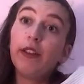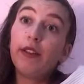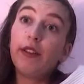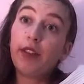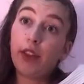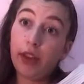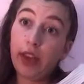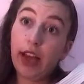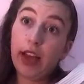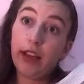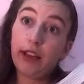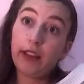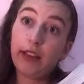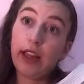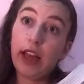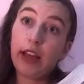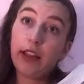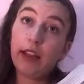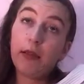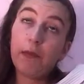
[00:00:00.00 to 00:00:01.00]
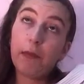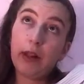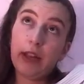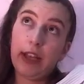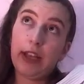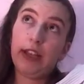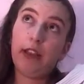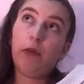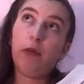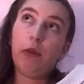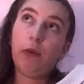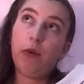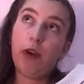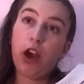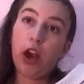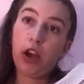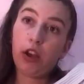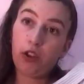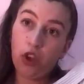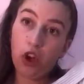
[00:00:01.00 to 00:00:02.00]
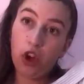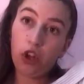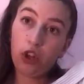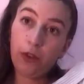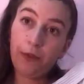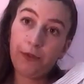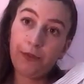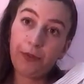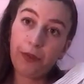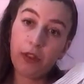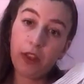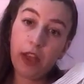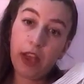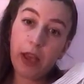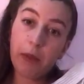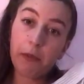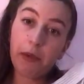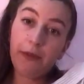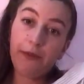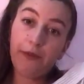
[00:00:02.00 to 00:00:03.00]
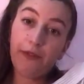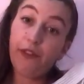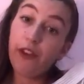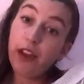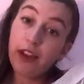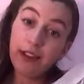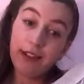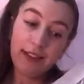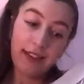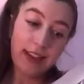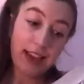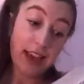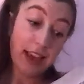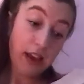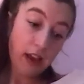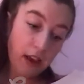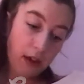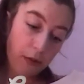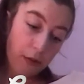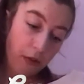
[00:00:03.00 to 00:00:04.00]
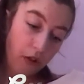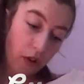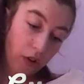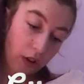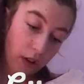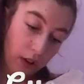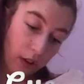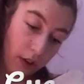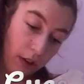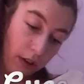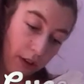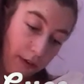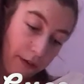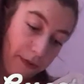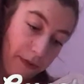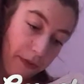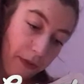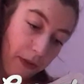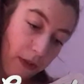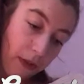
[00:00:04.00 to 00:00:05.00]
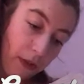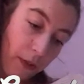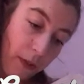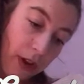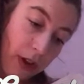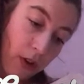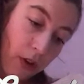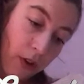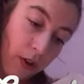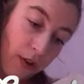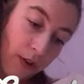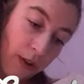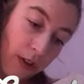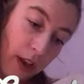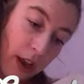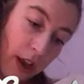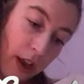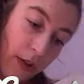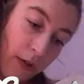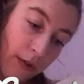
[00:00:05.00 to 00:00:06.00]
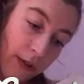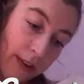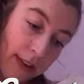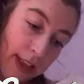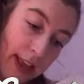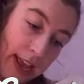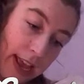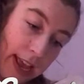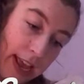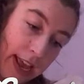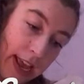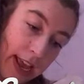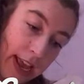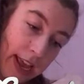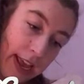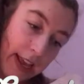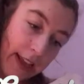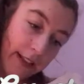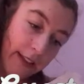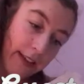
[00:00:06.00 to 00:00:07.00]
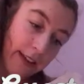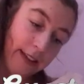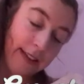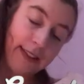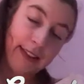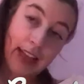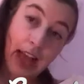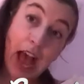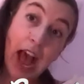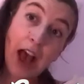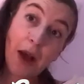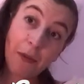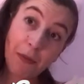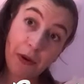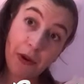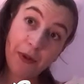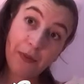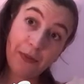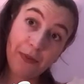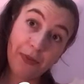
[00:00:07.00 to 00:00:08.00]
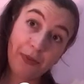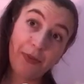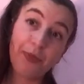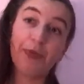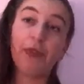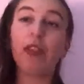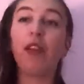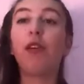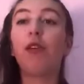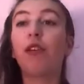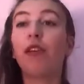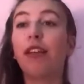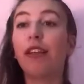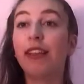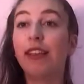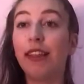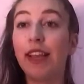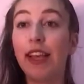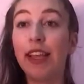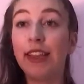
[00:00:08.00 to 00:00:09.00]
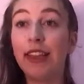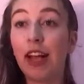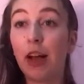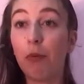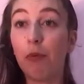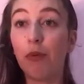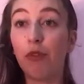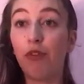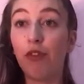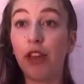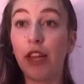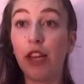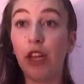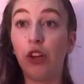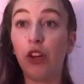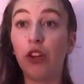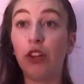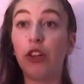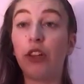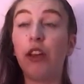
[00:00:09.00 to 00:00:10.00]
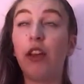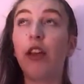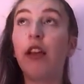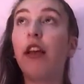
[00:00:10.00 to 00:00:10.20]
So yeah, they're the plays we worked on in first year, which is good. We also did tap. Tap was really good.